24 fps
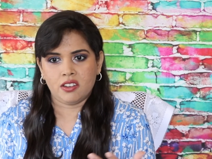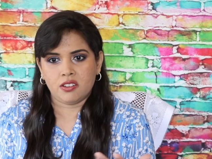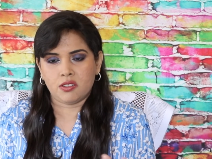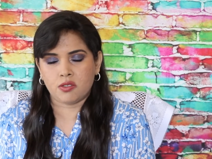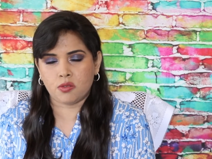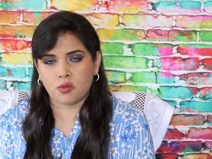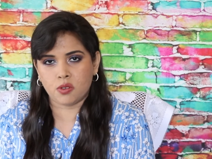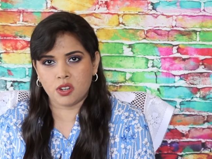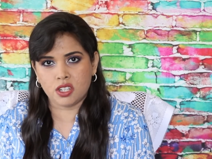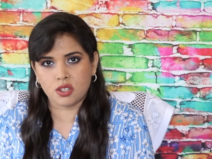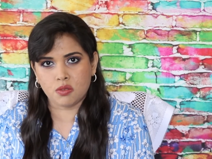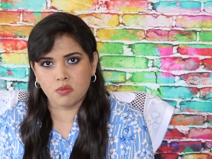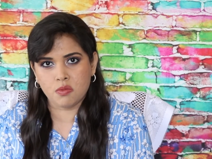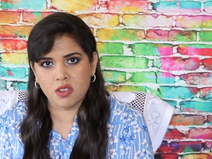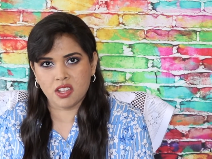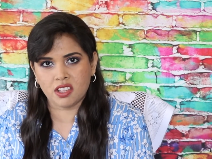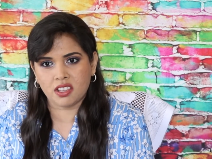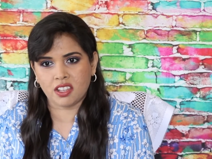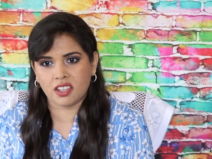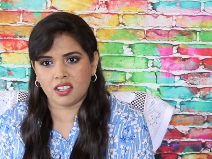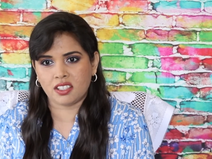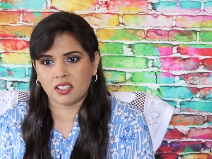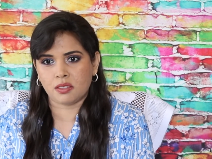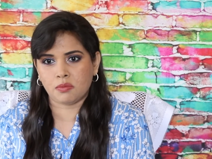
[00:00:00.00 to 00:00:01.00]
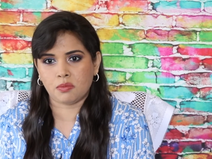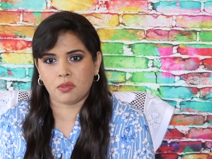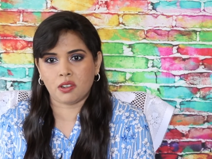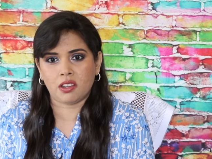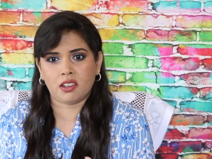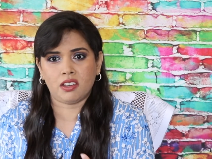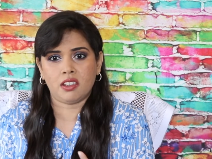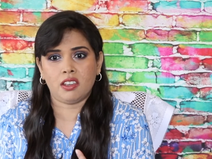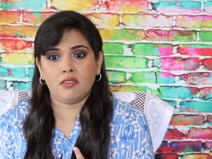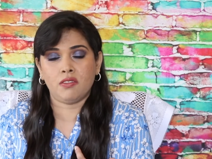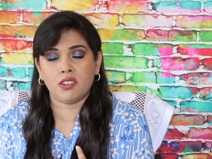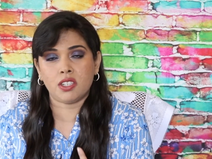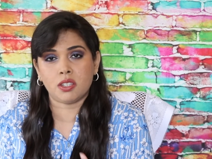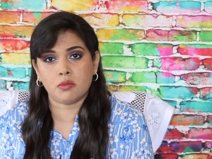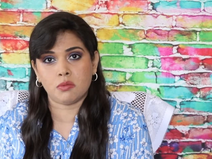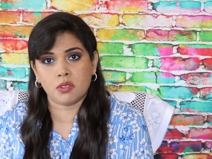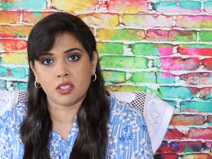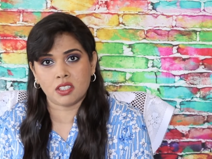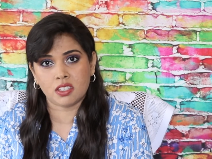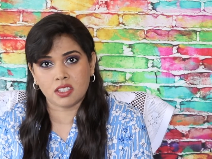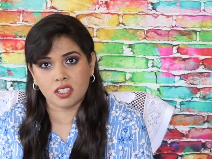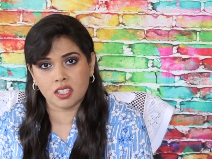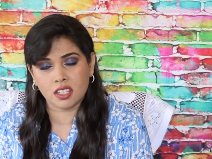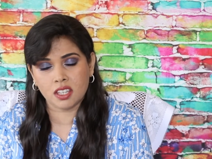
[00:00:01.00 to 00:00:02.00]
treatment, they supply
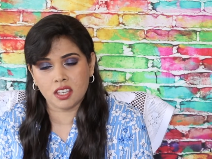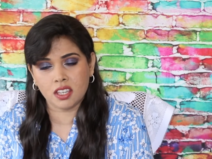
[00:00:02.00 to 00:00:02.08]
vitamin C,